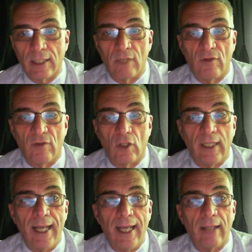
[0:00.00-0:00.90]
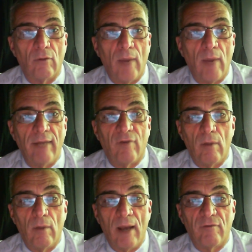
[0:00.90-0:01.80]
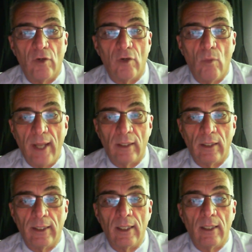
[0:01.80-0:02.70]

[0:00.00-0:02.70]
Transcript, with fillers: If you're looking at the rainfall amount for New England,